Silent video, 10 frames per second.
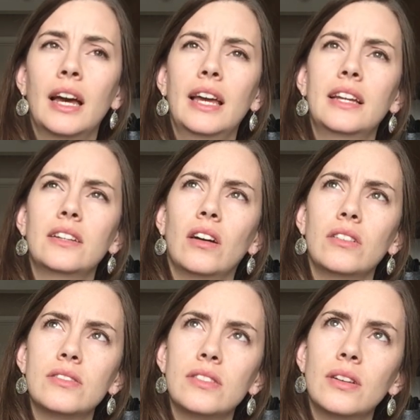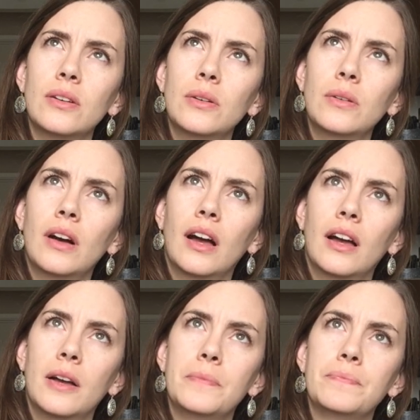And also,
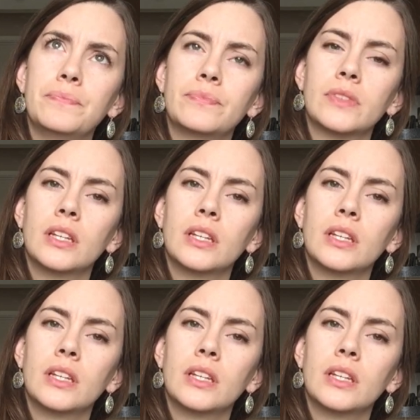um,